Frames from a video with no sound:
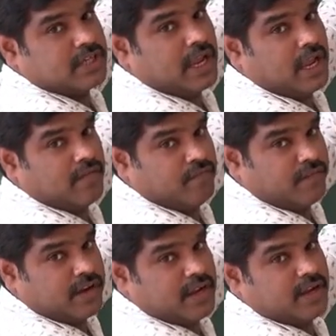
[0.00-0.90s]

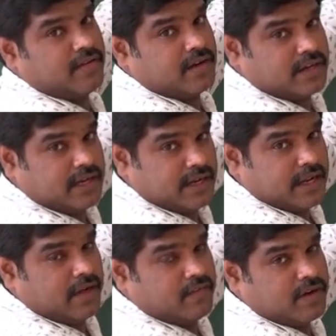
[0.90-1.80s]

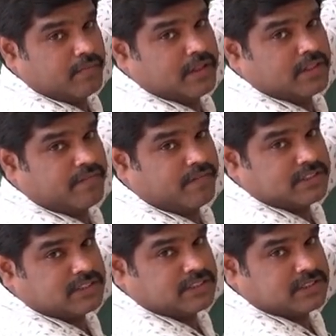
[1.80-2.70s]
every month
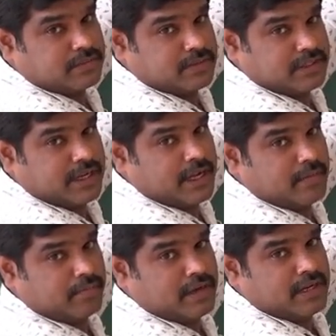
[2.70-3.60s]
first day
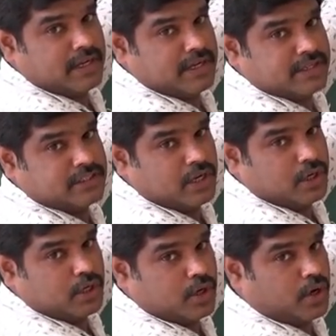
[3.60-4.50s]
money is
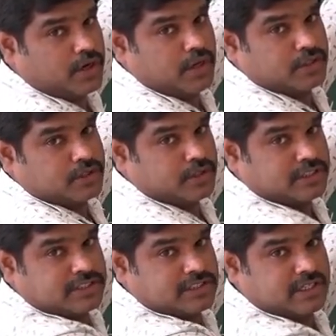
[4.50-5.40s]
drawn. So
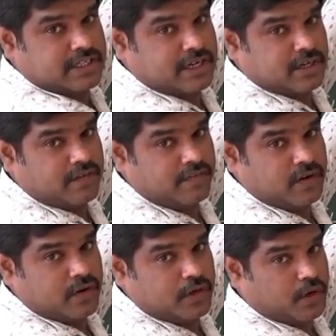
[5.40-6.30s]
this is the date of
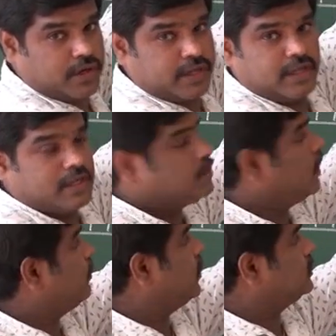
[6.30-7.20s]
drawing.
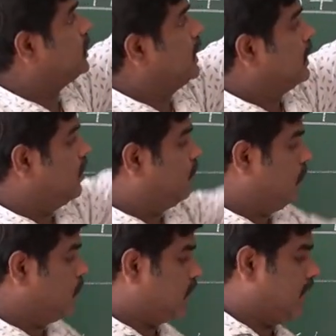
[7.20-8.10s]
Suppose if
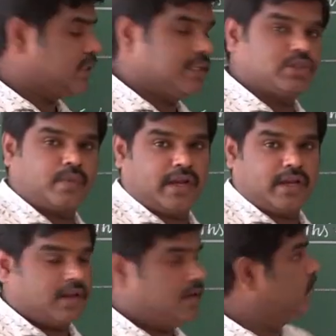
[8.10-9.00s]
you take this
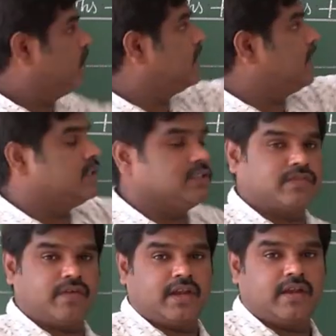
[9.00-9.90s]

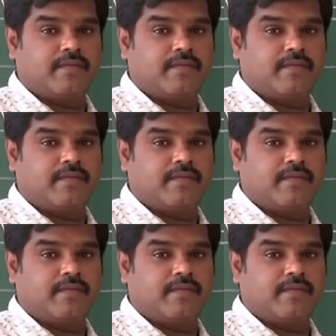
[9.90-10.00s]
one,